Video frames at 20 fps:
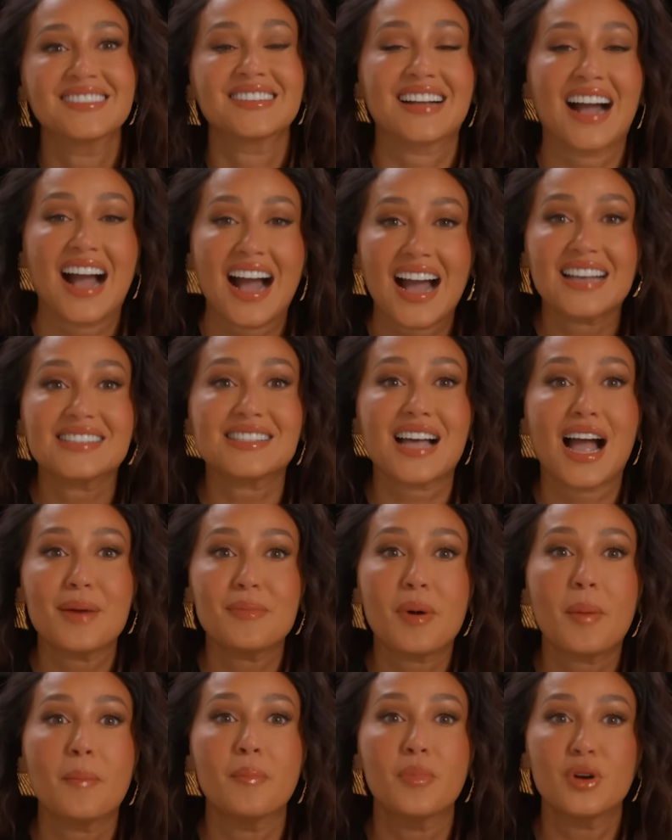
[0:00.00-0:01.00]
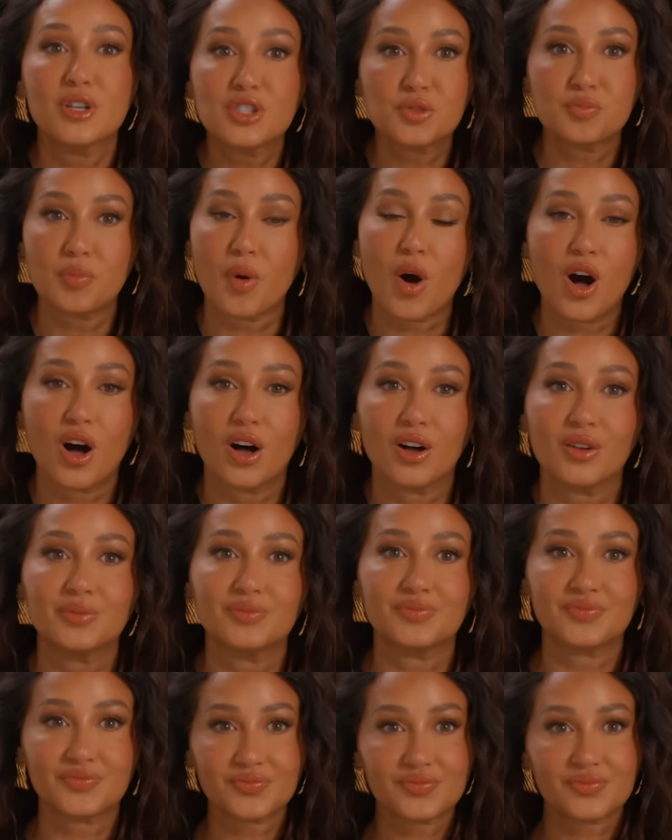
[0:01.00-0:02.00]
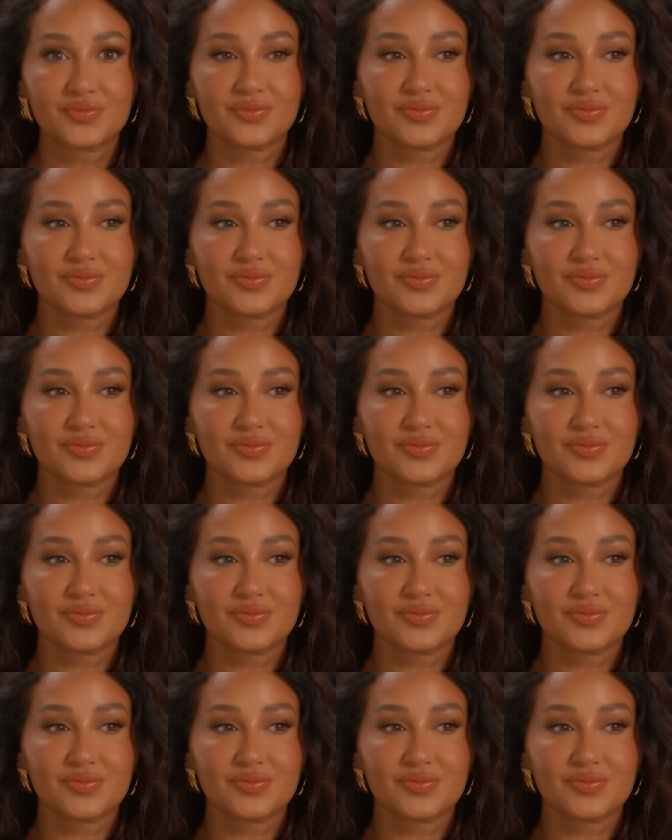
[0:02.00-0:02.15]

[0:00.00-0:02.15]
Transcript: Guys, I'm a mush ball.